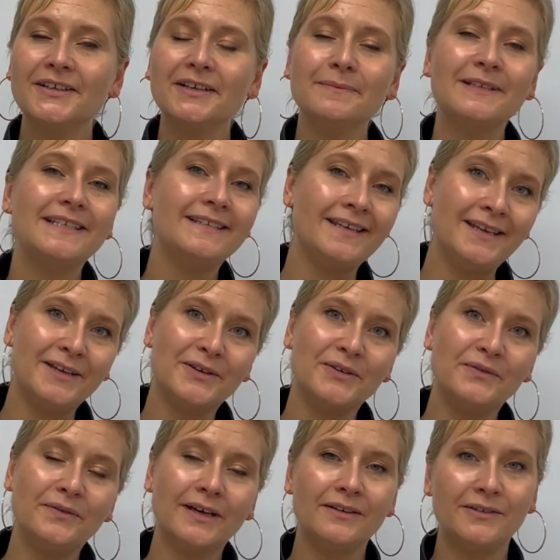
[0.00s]
I'm the CEO and
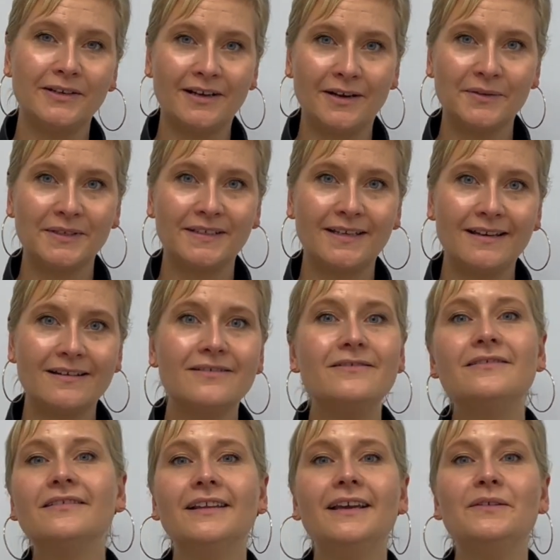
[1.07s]
founder at Aquacycl,
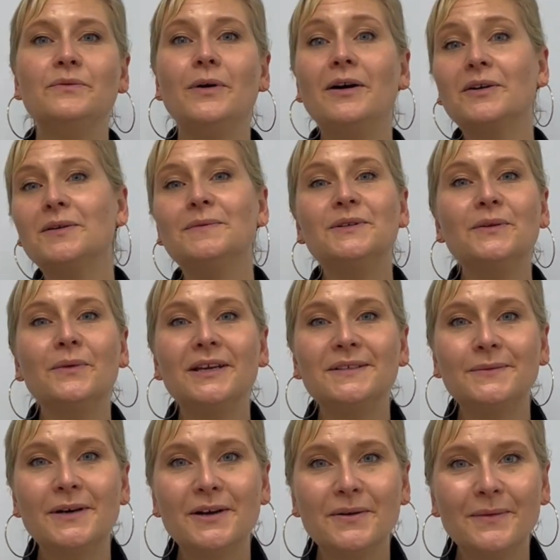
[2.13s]
and welcome to
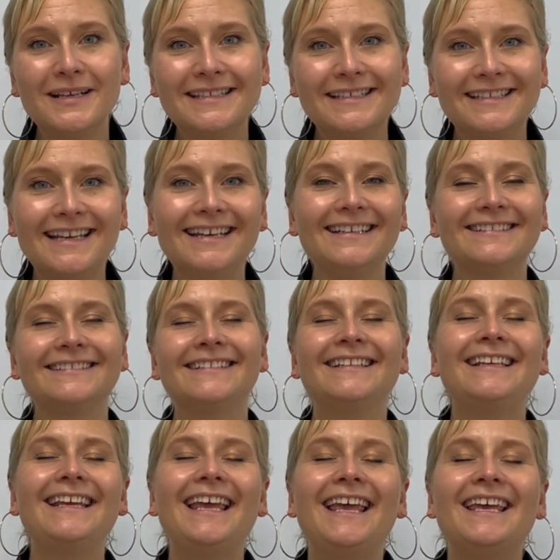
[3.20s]
Wastewater Wednesday.
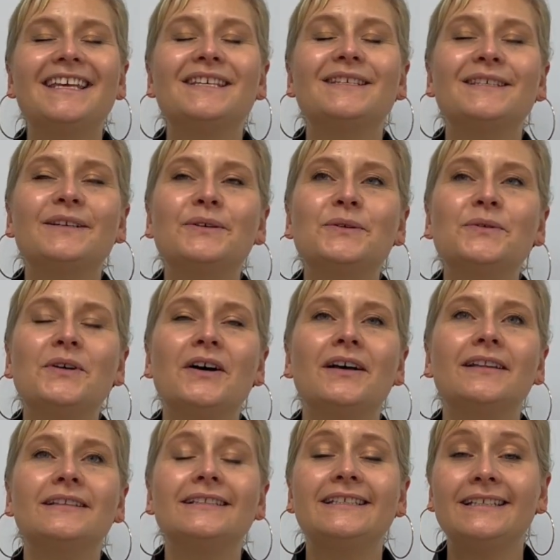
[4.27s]
So
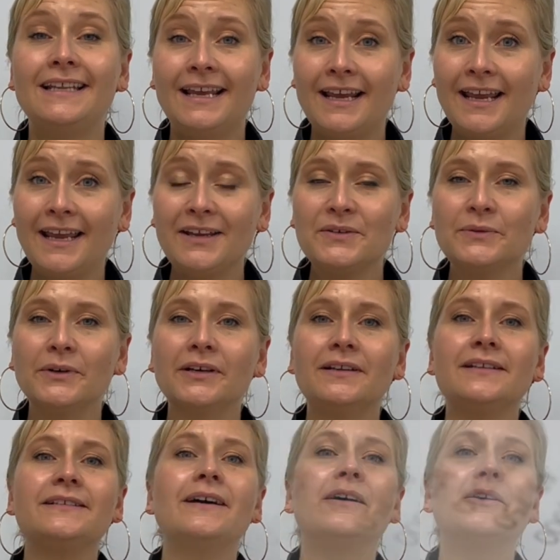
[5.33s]
today we're going to
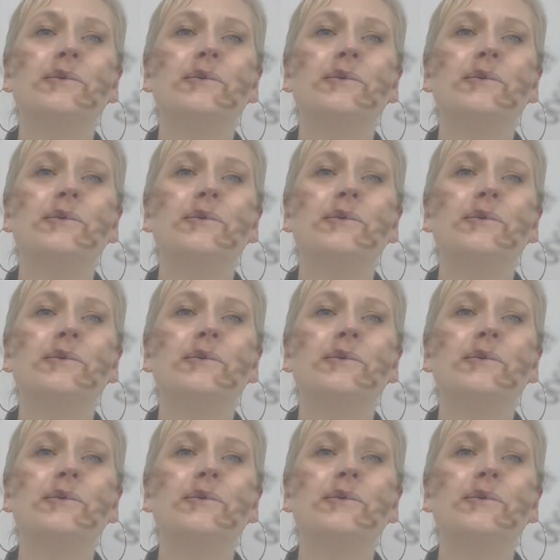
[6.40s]
talk